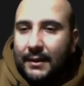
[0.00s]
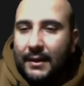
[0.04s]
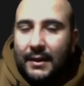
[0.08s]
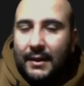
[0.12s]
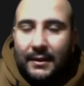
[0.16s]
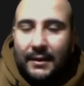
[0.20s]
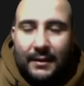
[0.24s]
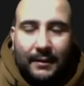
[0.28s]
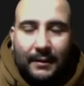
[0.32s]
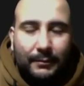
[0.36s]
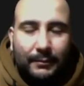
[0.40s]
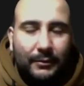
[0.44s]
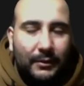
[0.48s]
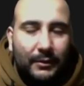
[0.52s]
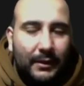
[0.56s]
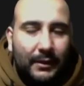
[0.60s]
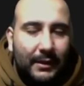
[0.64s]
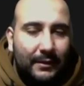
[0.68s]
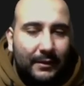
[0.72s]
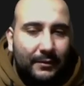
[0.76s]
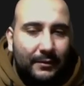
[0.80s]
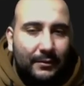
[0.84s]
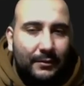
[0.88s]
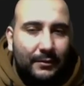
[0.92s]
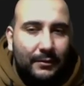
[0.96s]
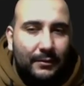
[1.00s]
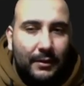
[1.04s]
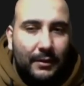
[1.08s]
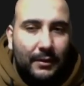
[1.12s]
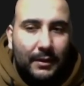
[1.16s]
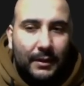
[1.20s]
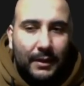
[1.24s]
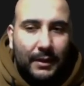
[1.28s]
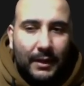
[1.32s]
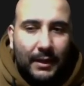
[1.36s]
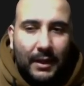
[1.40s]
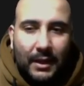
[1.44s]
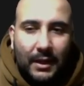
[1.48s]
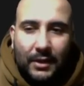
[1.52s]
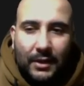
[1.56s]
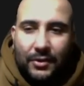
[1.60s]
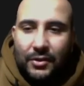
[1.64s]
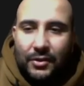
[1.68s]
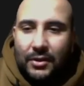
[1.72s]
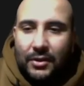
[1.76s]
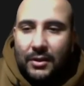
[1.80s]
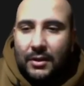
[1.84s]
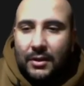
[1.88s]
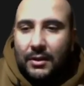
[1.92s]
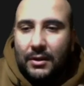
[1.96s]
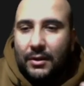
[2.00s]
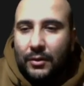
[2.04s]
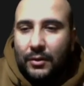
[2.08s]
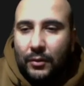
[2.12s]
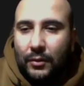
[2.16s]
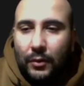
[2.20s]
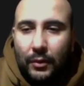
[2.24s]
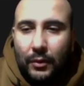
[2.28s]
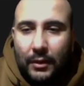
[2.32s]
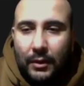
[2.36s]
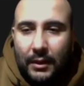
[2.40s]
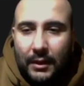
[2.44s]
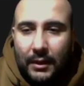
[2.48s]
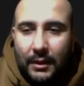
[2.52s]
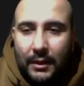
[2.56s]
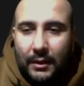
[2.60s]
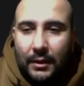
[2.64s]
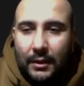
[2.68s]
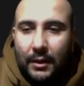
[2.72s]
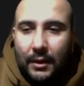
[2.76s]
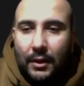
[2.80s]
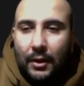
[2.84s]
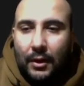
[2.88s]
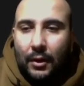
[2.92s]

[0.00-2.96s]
AWS, Azure, Google,